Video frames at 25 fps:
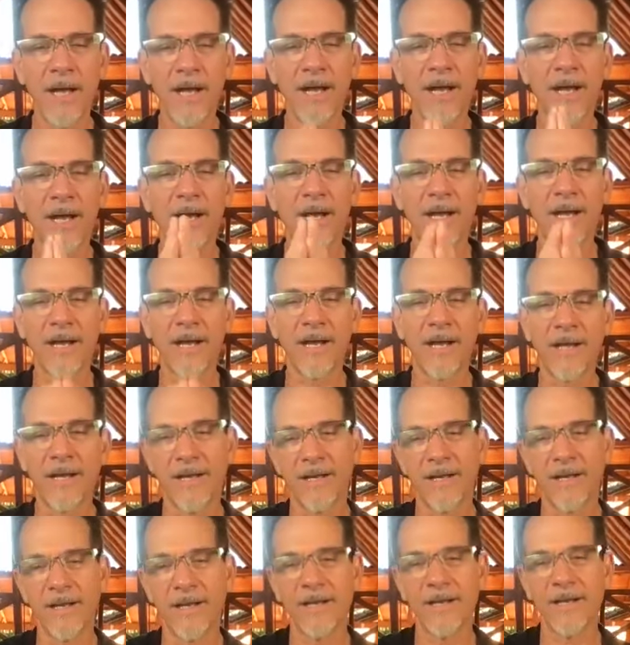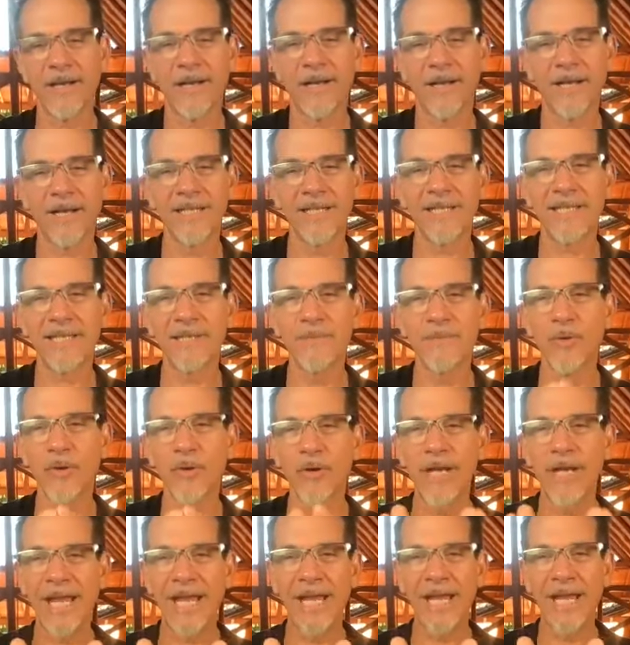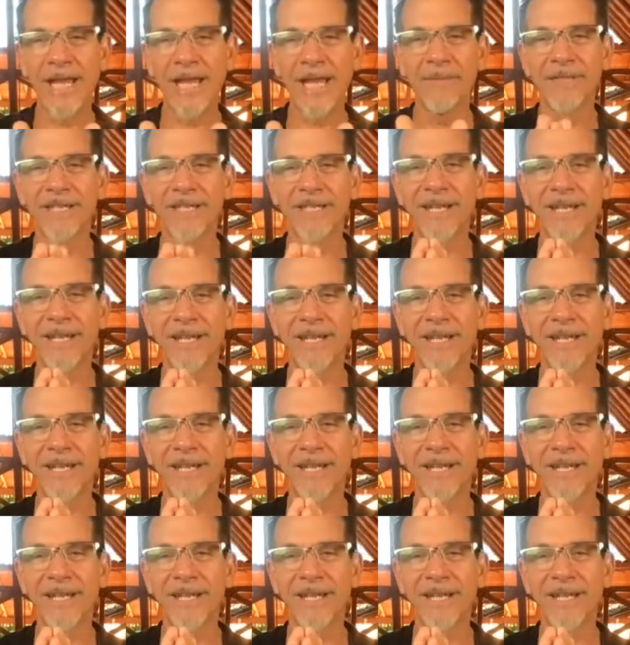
I see more names.